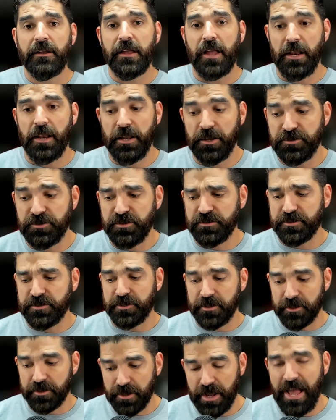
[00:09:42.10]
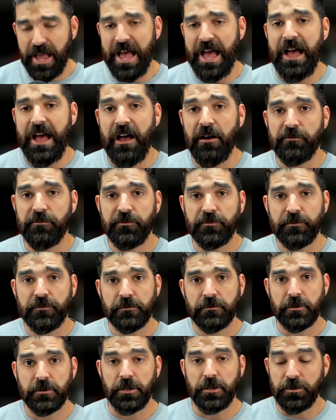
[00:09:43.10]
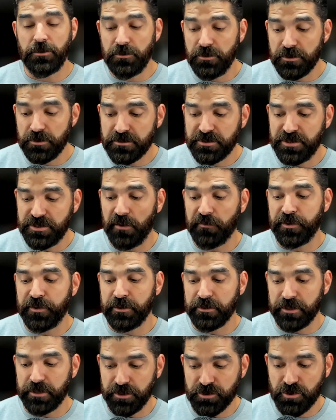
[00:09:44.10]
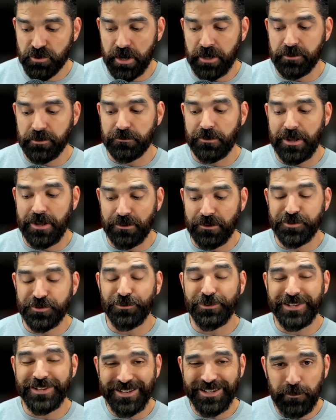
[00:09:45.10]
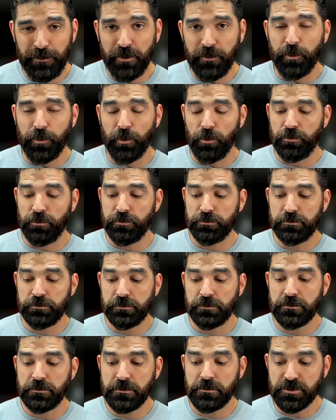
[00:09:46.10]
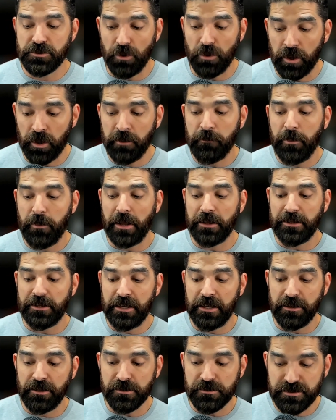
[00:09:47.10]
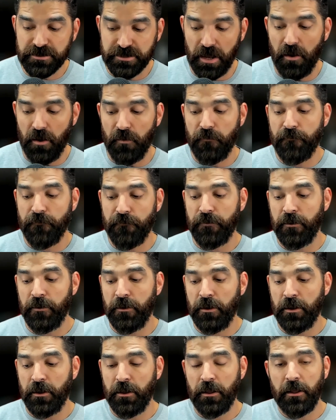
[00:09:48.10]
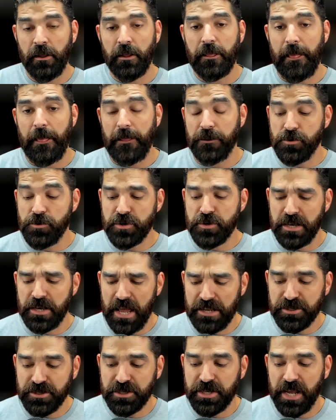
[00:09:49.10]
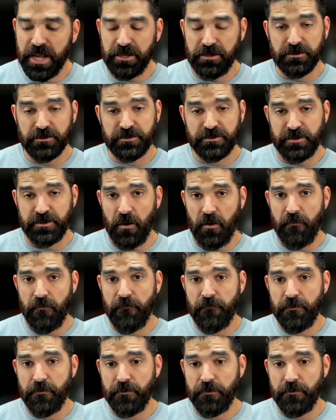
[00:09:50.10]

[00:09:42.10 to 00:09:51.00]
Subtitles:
and issues that they're going to have. And you yourself can get trained on how to lead people, starting by leading yourself. And you can educate yourself,